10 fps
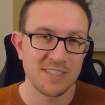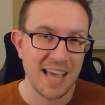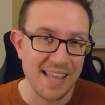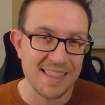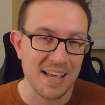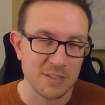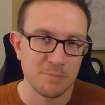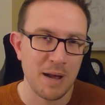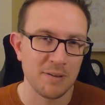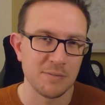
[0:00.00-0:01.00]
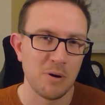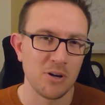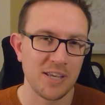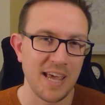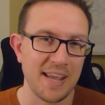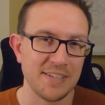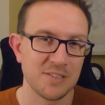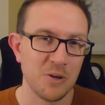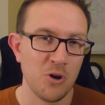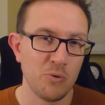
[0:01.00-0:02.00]
£10,000 in market
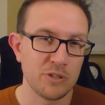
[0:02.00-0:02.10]
gains,